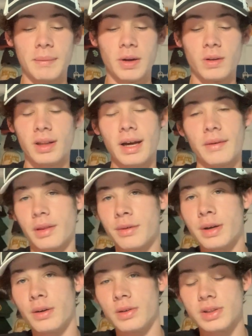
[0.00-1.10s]
I mean, only allowing
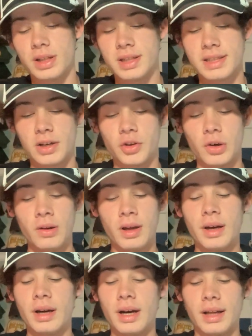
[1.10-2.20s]
3 goals to the Central.
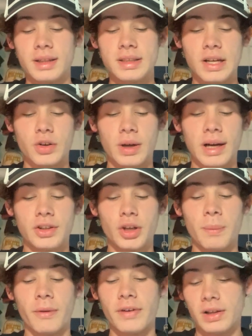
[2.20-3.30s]
The Central had Joe
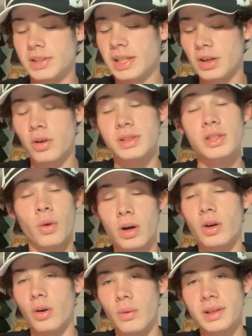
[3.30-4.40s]
Pavelski score a
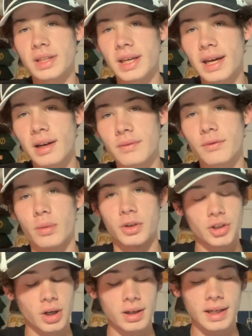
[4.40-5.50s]
goal once again, former
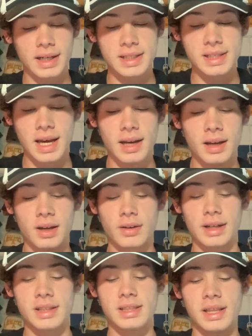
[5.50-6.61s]
Shark, like I said.
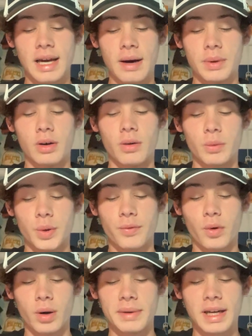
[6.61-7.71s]
Great to see that. We were all rooting
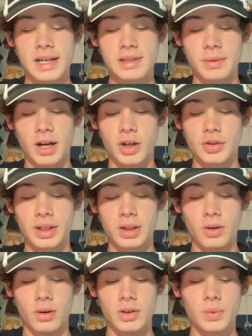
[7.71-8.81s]
for him, and Nazem Kadri had a
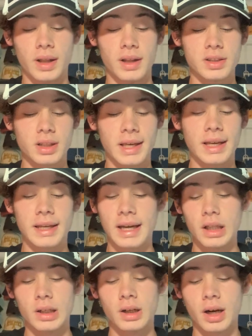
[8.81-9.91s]
goal, as well as Clayton
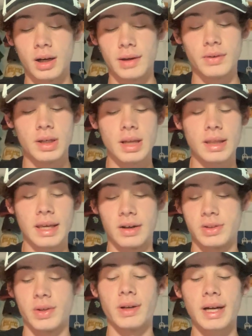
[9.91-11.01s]
Keller of the
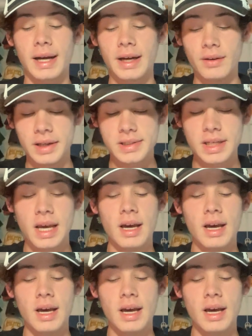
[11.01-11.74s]
Arizona Coyotes.